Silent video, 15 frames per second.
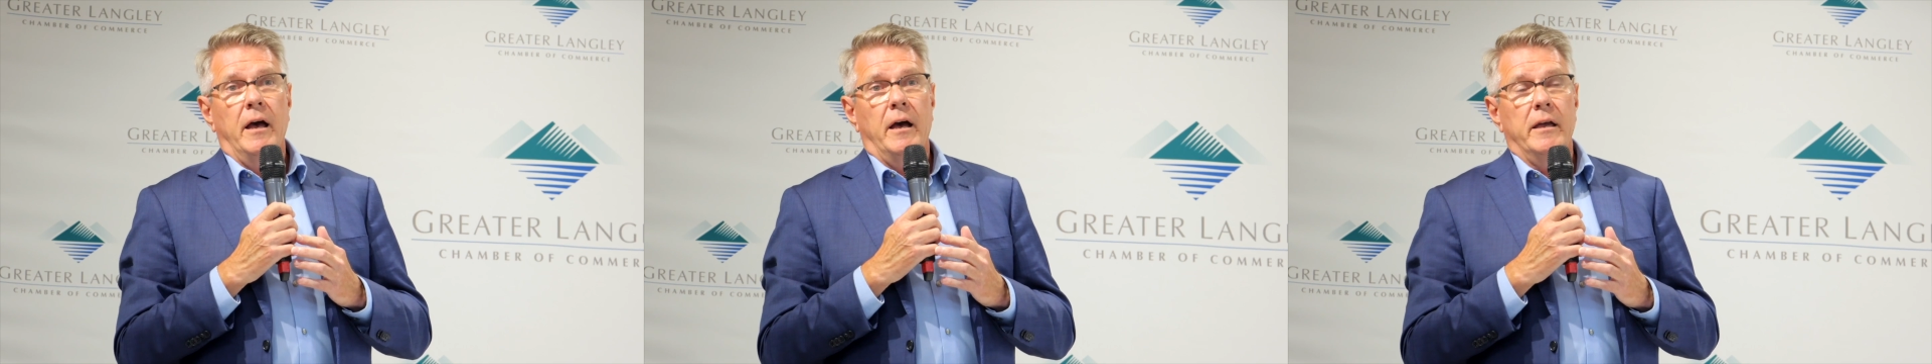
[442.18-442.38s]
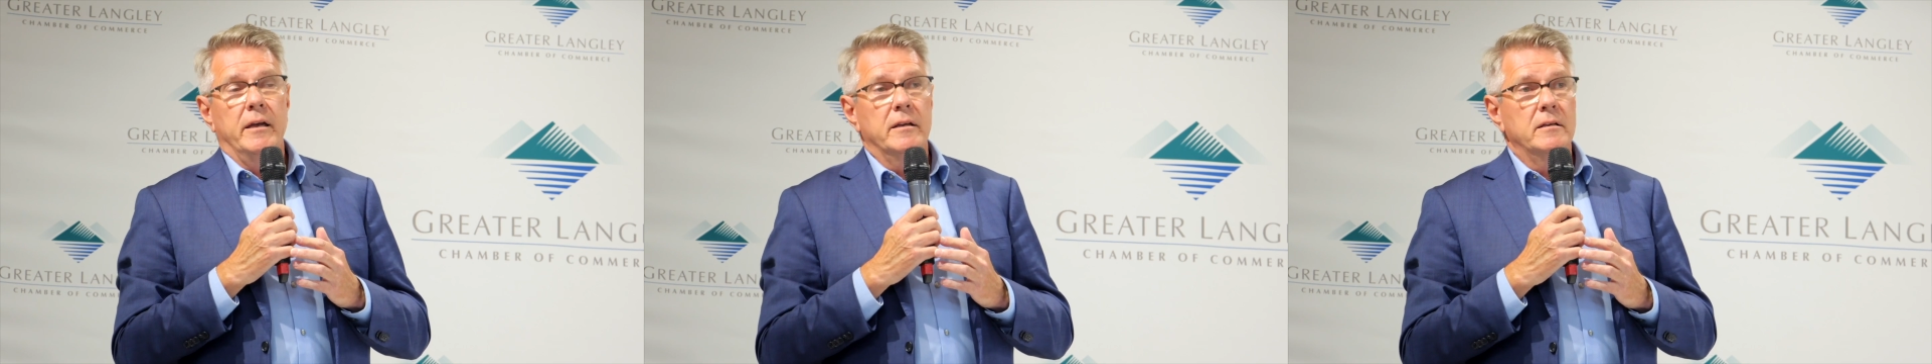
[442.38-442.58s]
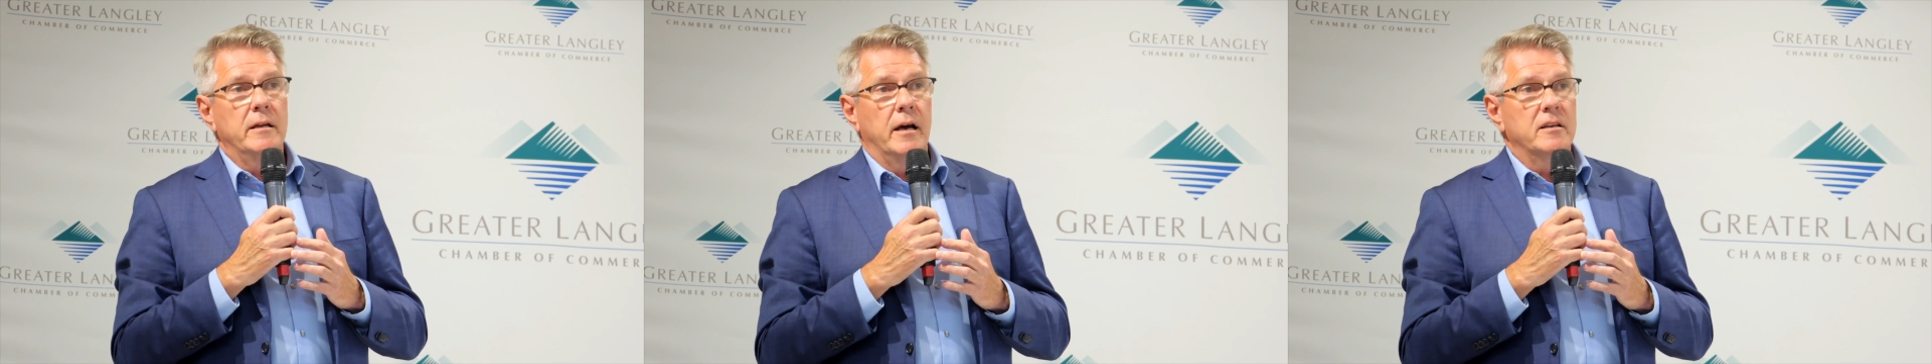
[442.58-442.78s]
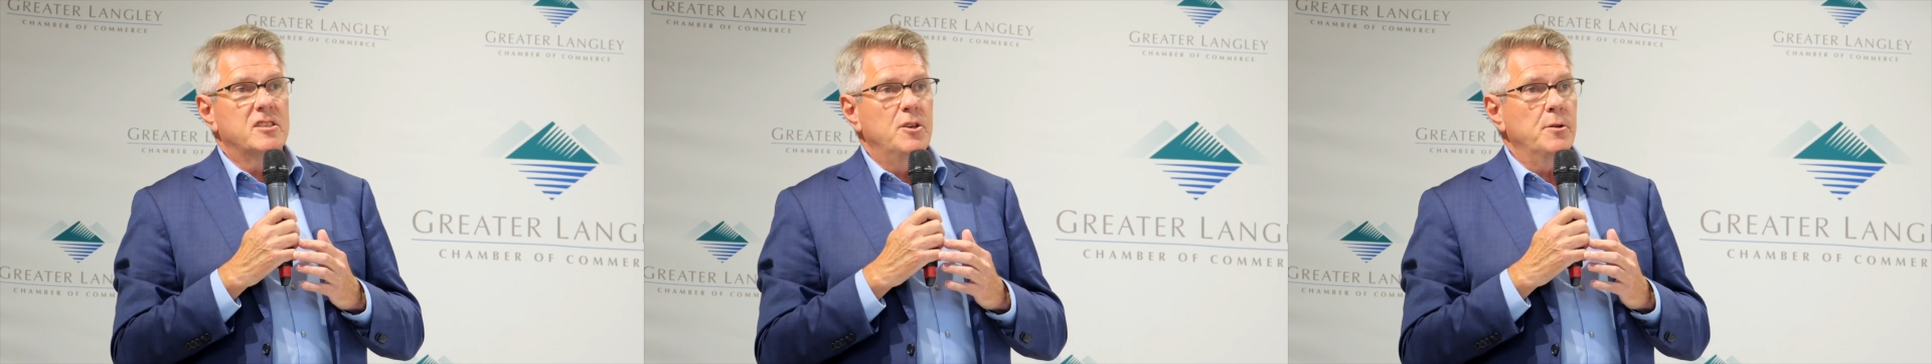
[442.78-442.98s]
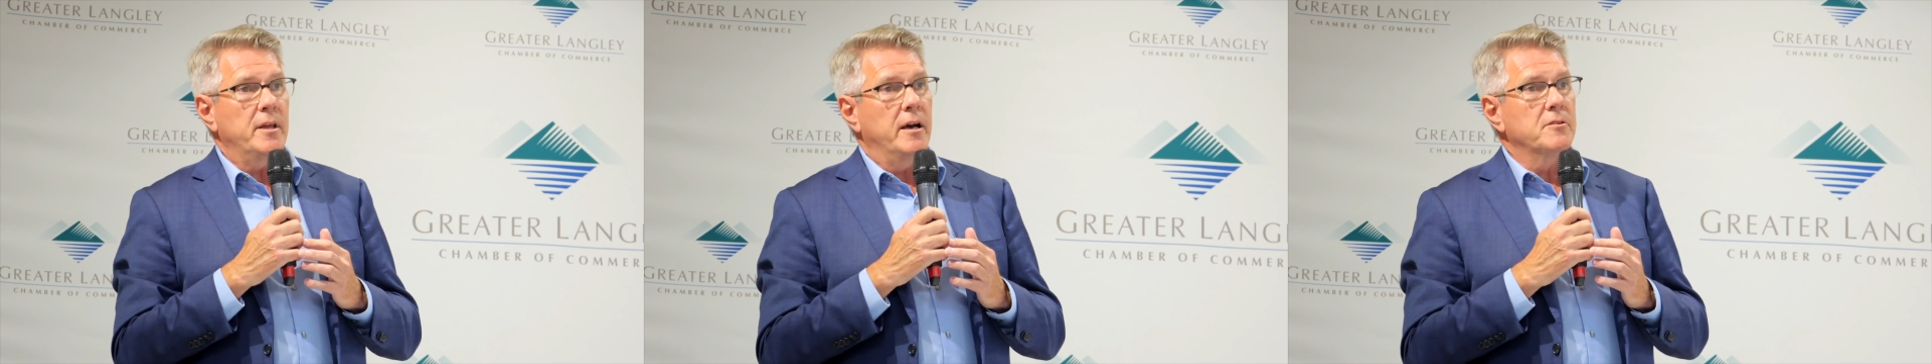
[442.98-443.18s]
In
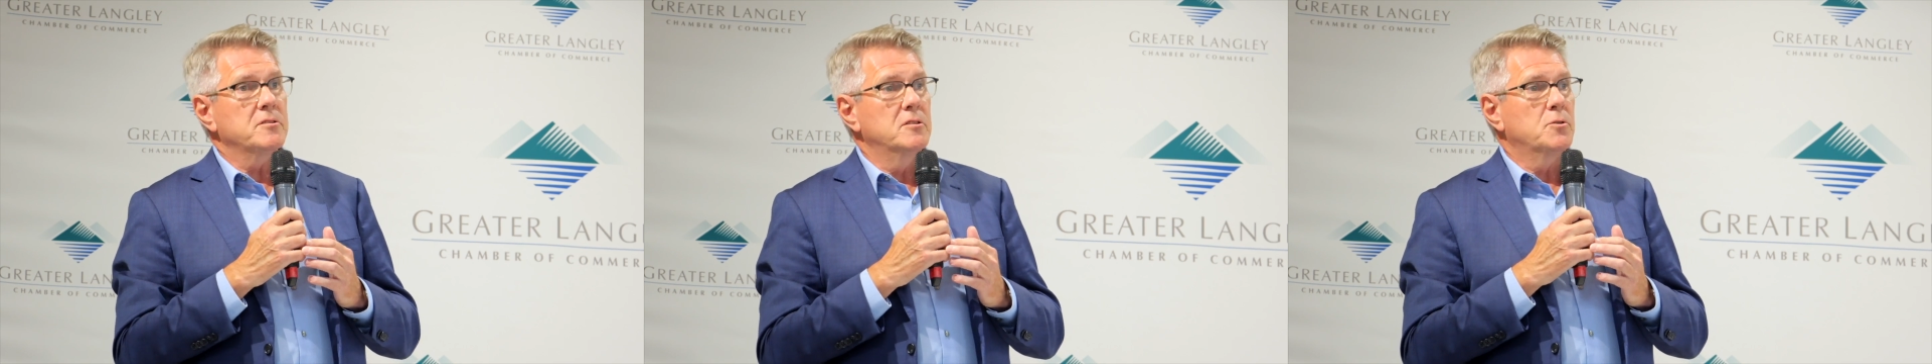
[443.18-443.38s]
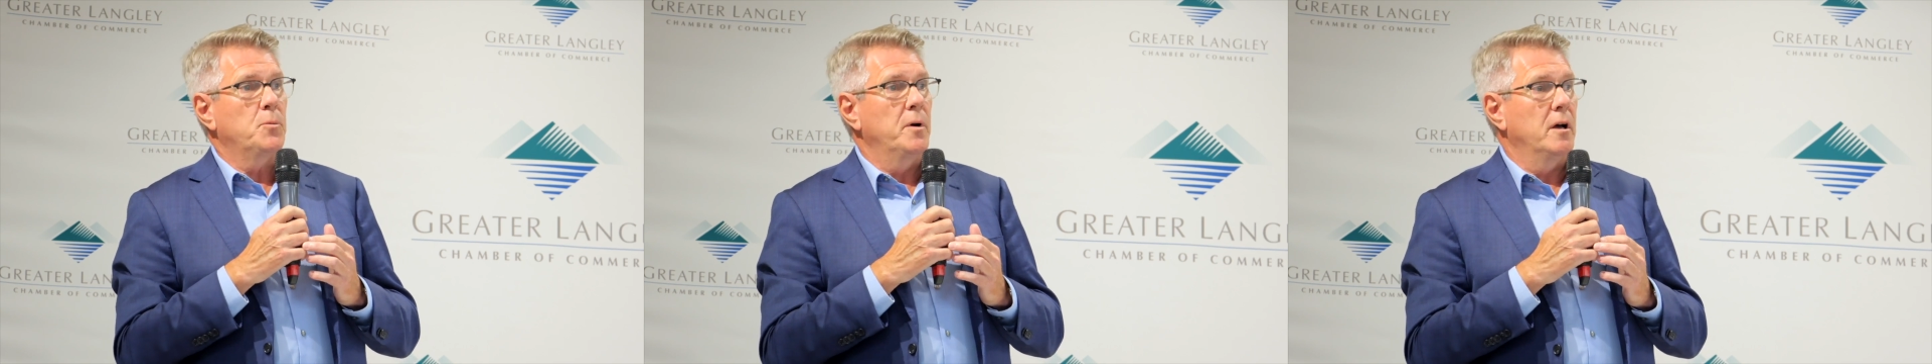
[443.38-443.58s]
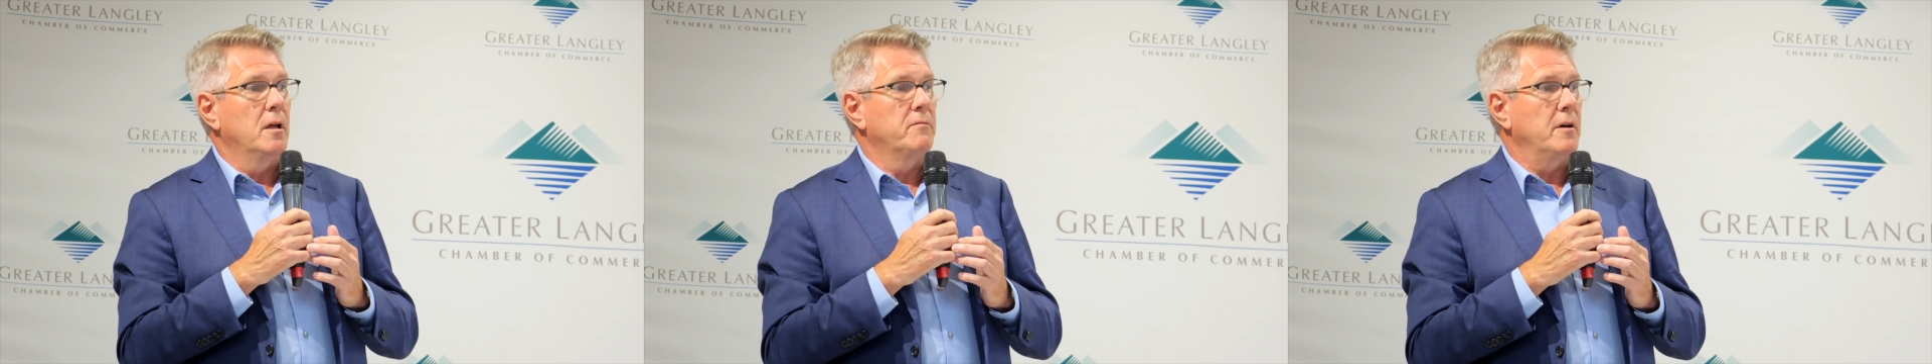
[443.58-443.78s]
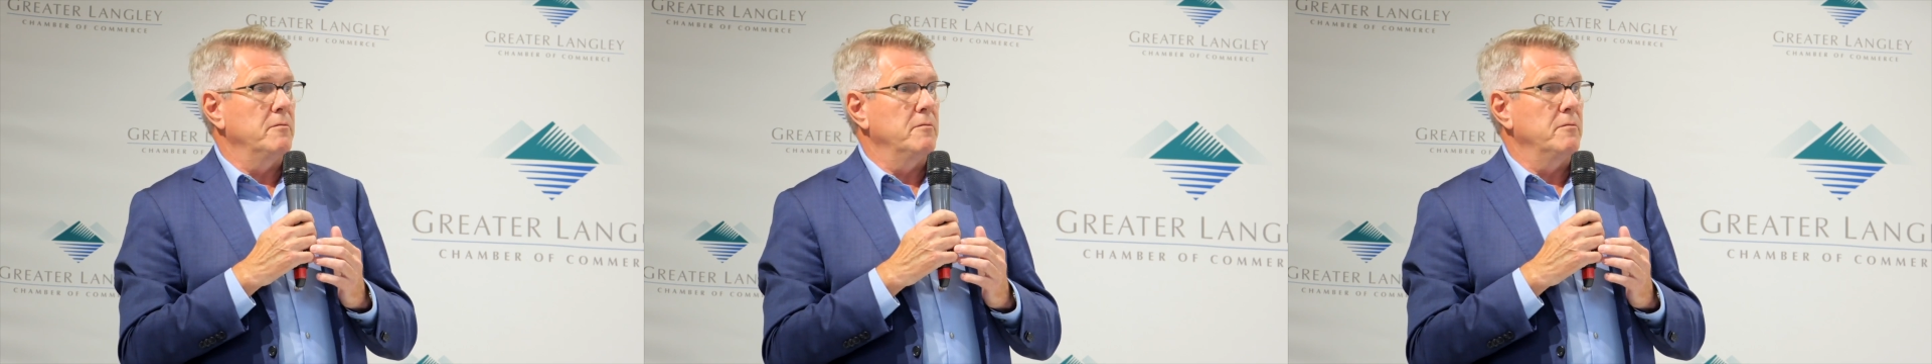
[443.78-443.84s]
2012,